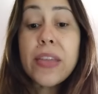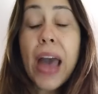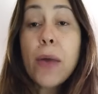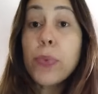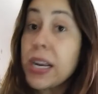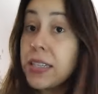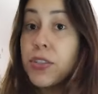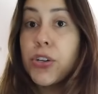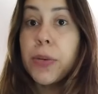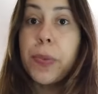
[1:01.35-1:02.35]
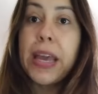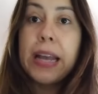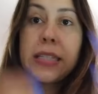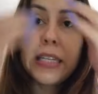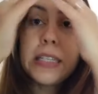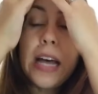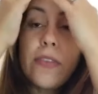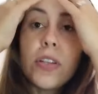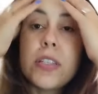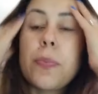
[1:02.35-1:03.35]
that raises your BAT
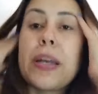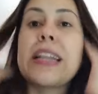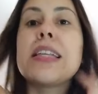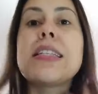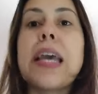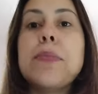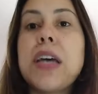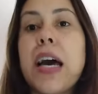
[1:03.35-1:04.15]
levels, but at the same